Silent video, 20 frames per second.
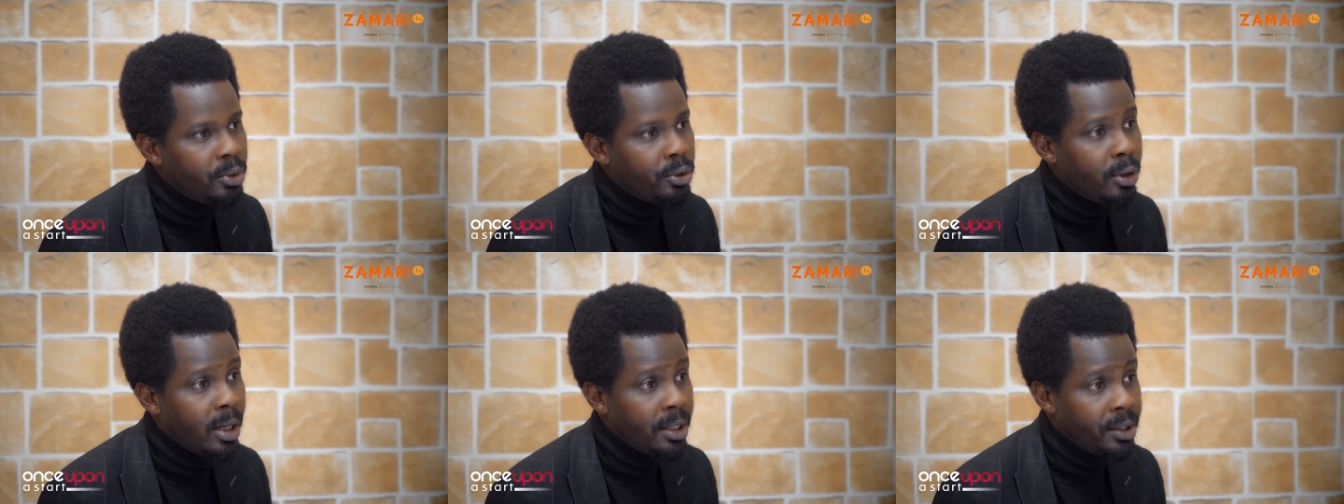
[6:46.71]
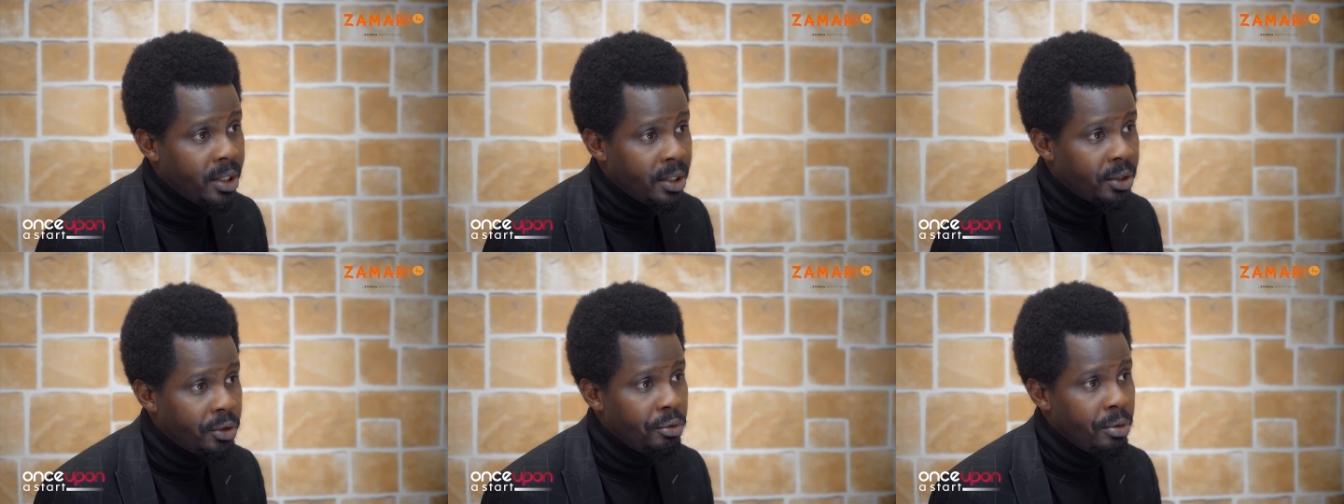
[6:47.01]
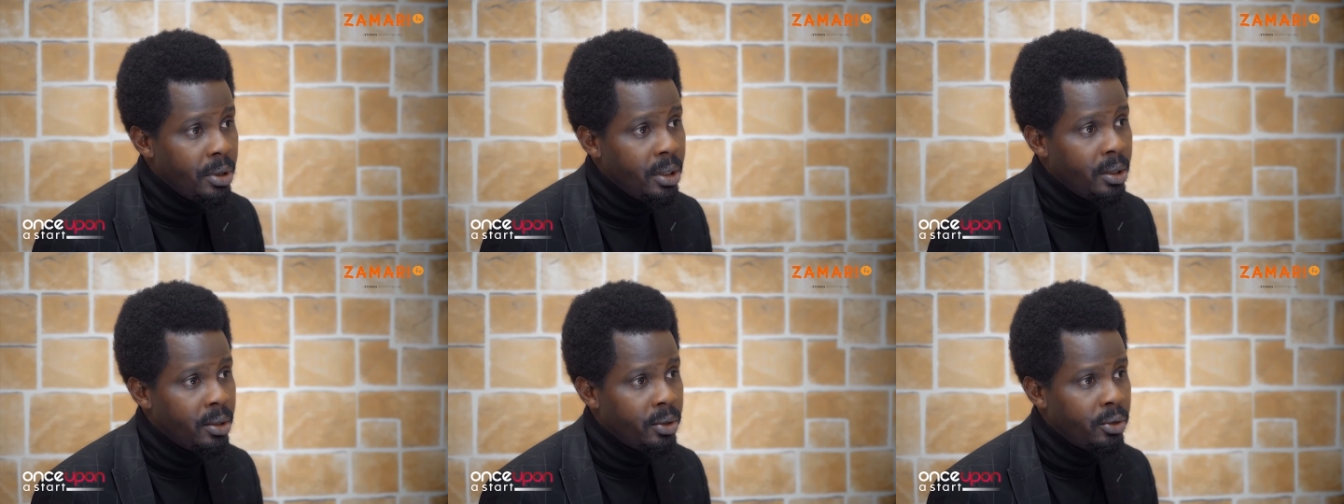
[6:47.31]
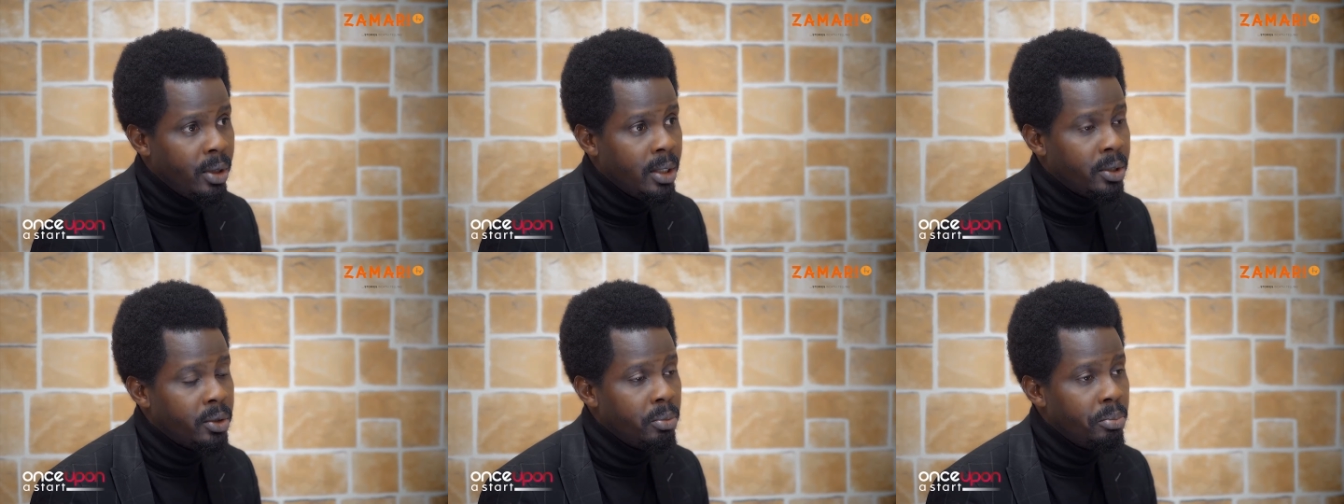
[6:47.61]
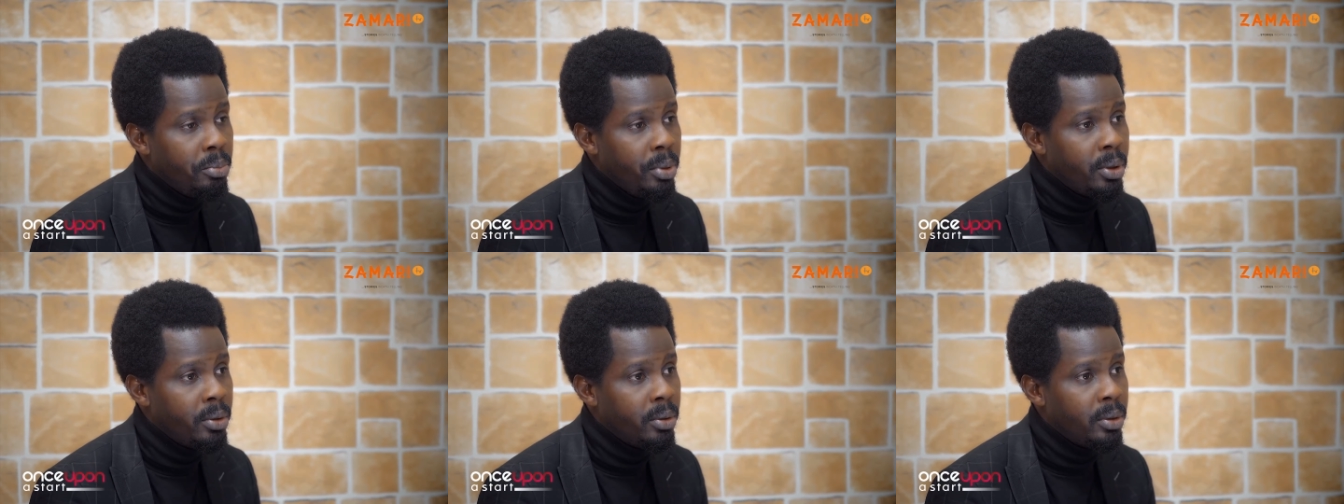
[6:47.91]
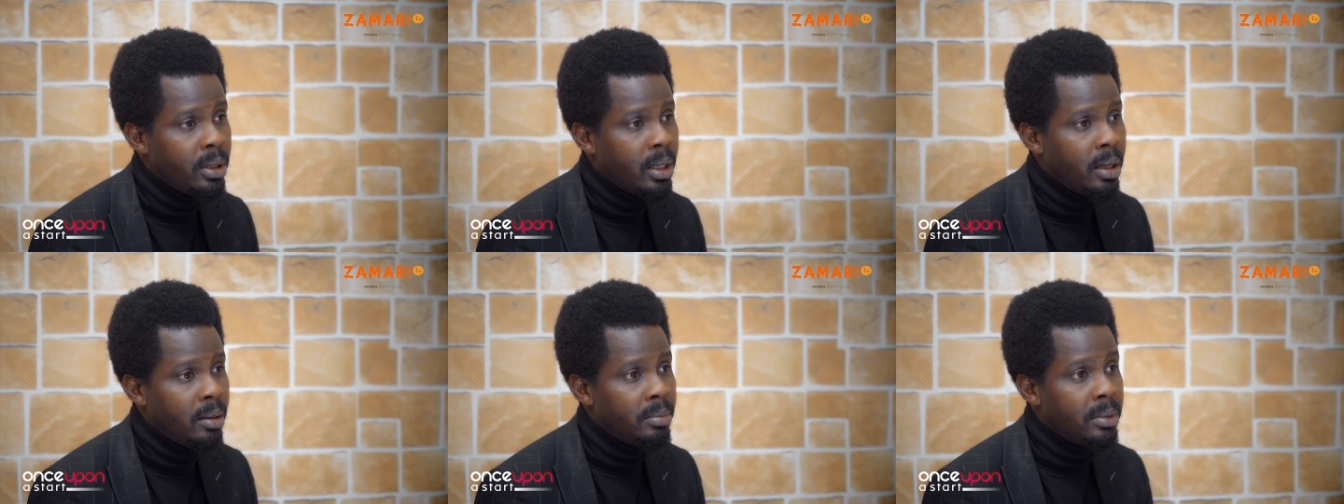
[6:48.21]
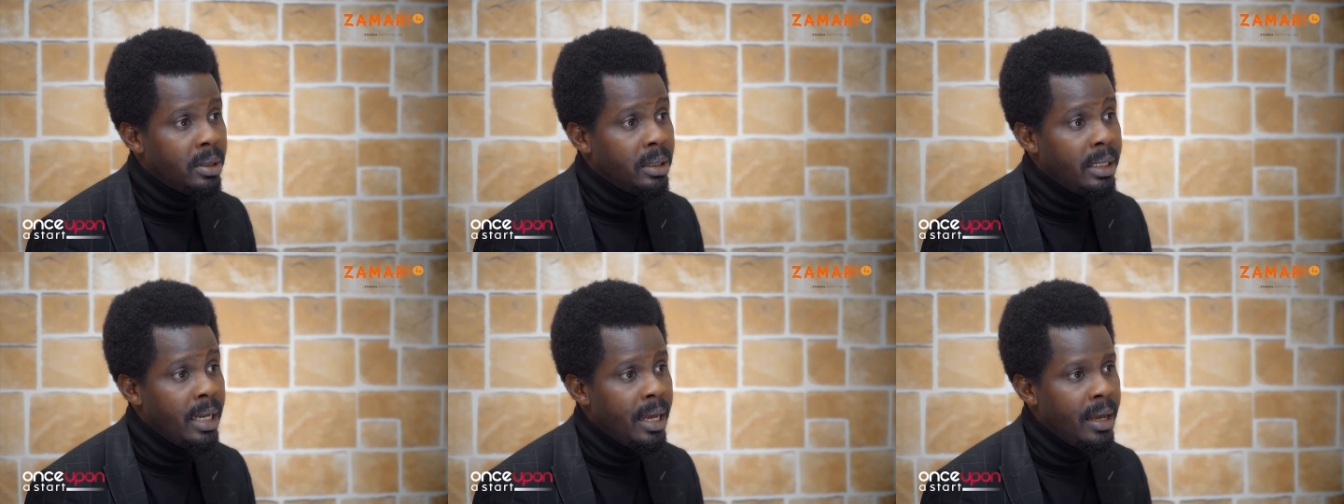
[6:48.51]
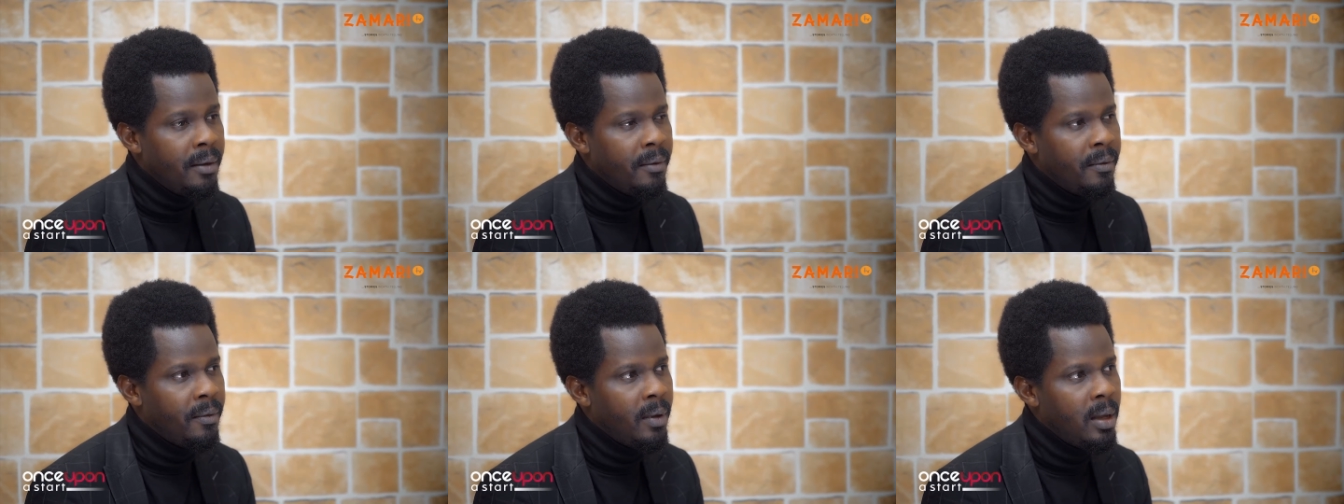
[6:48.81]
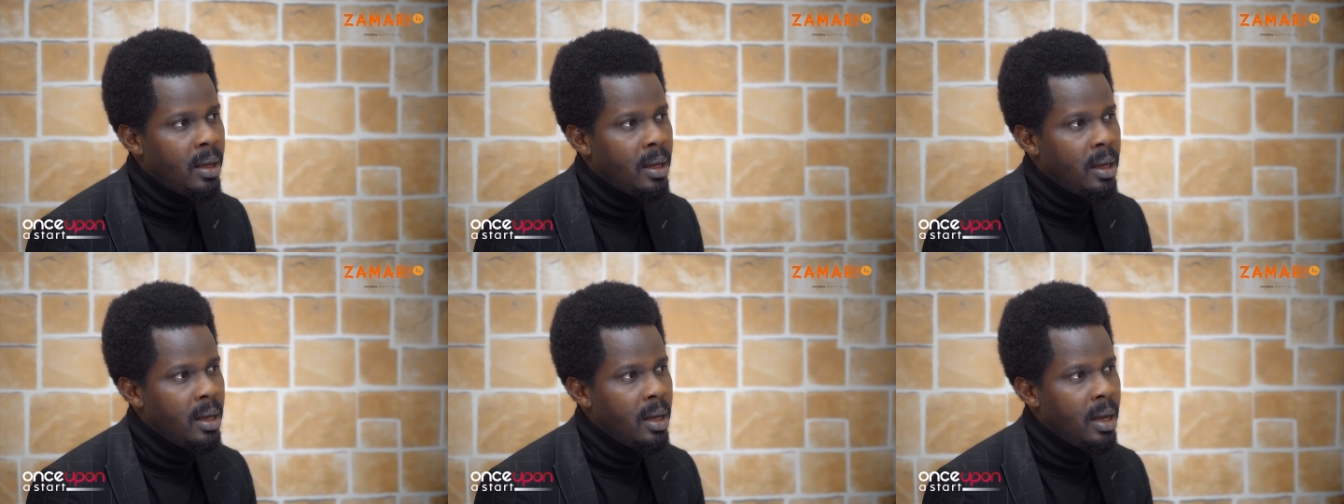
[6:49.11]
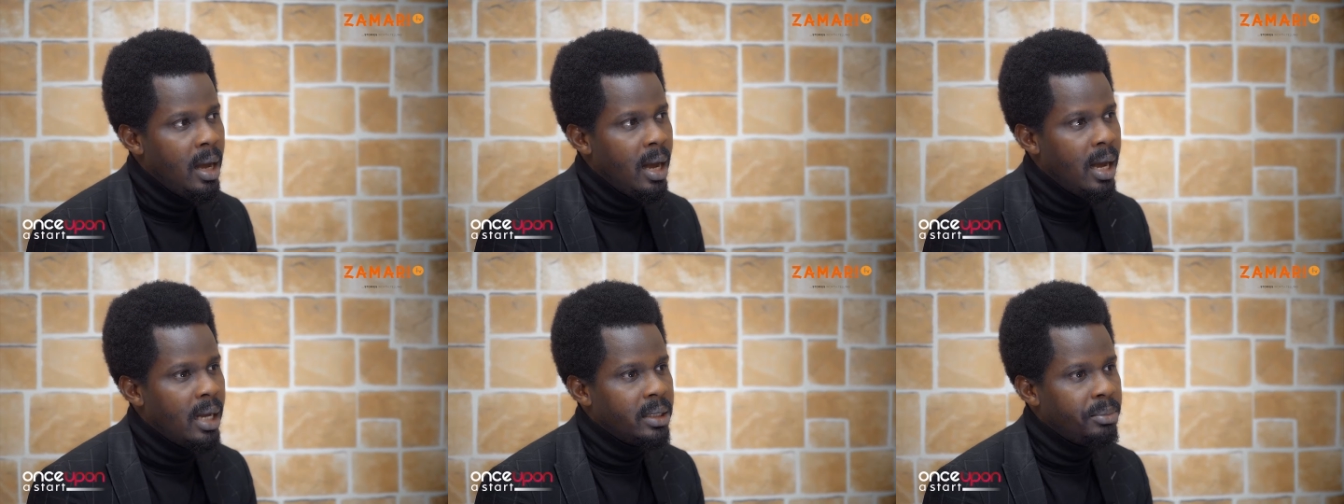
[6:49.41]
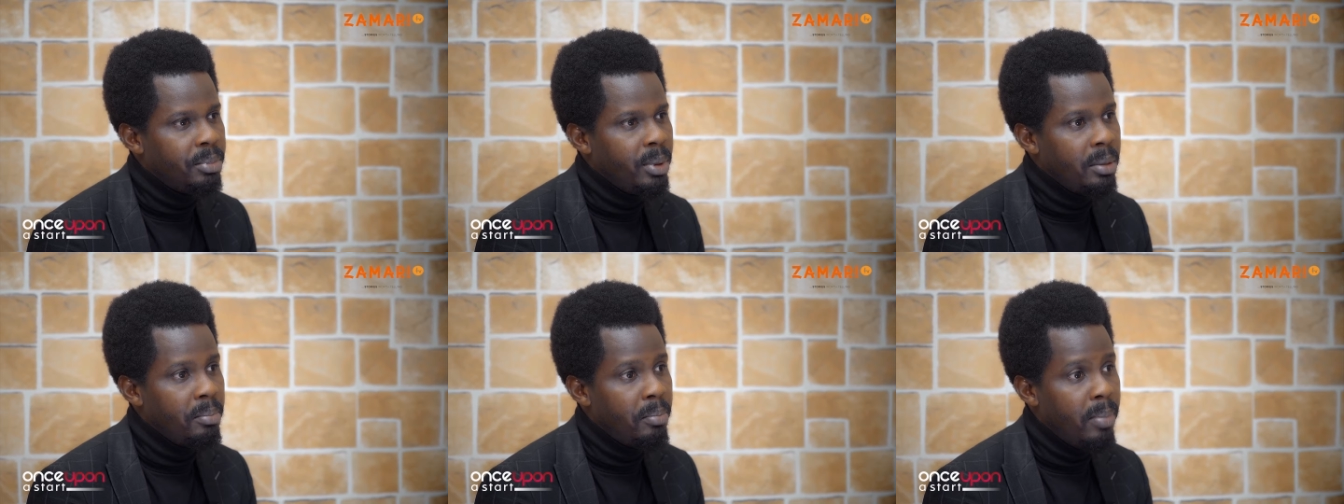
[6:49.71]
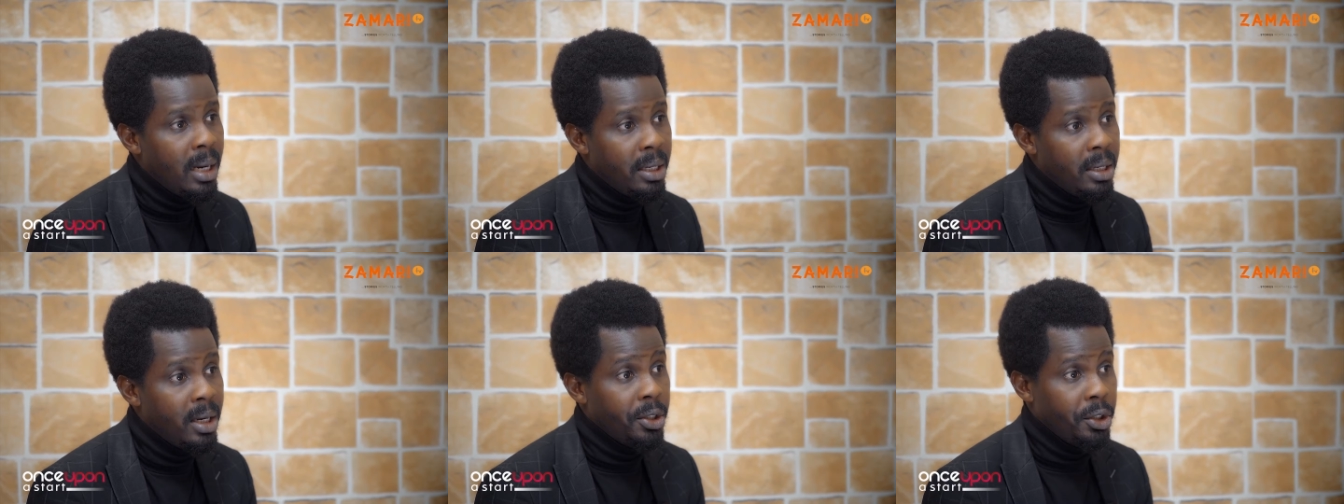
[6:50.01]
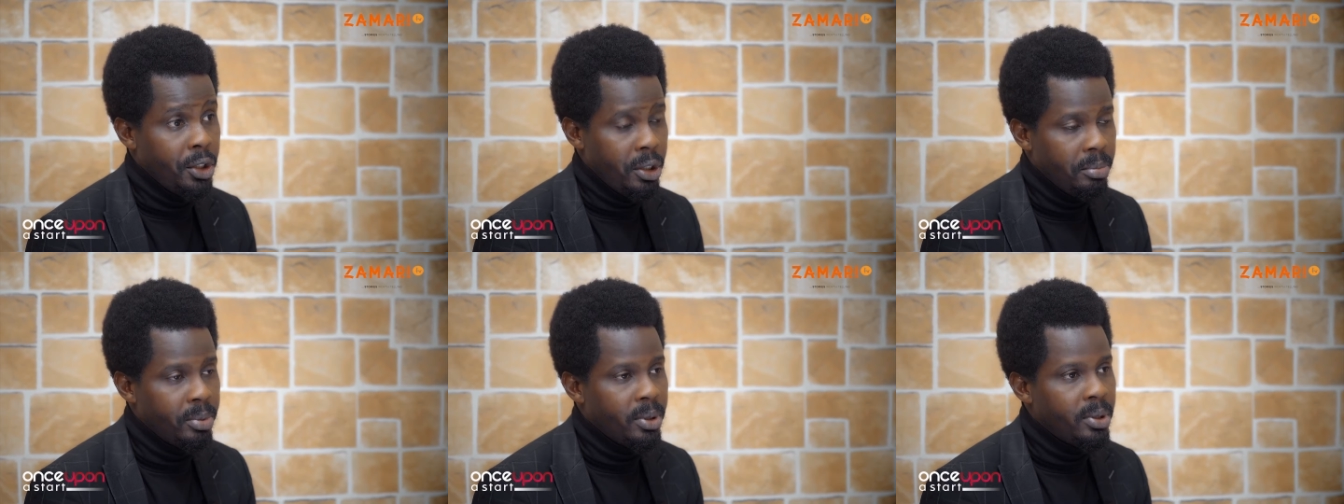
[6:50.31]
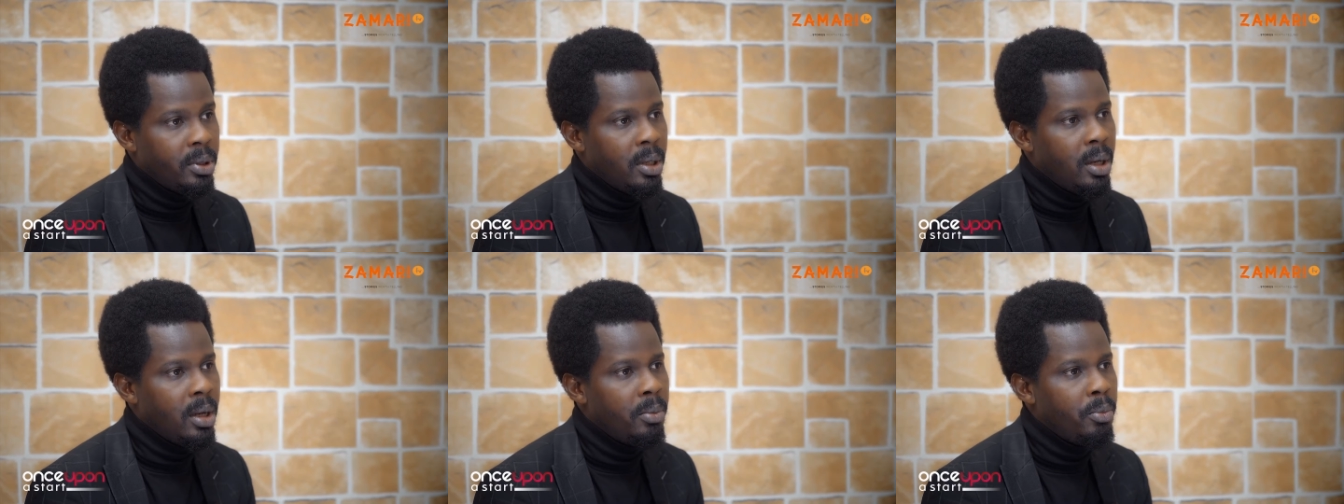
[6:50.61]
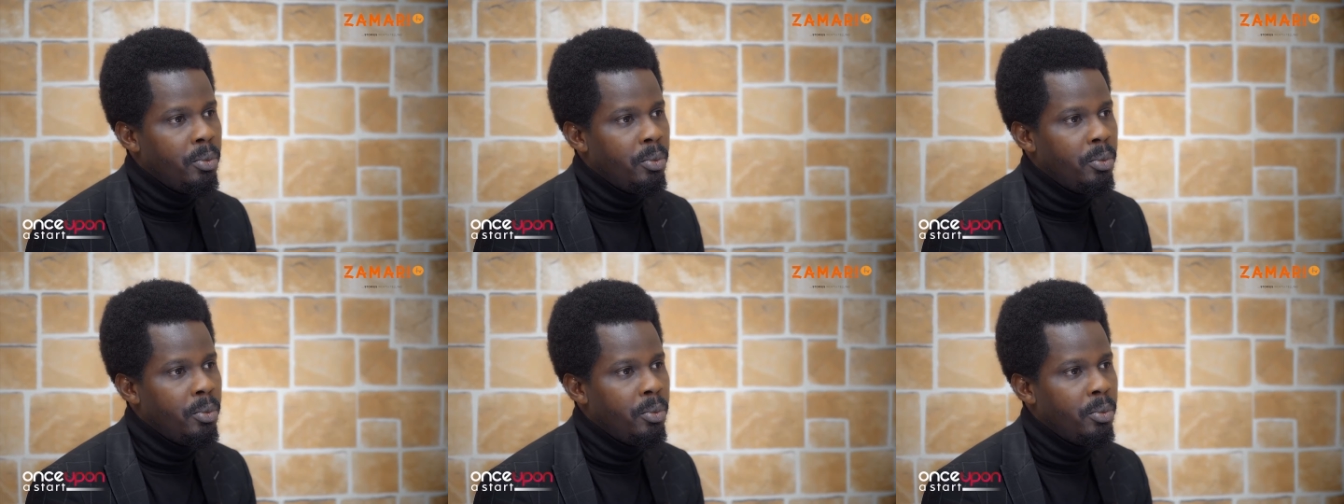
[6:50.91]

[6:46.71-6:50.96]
trajectory, trying to build TheNerve, has been partnerships.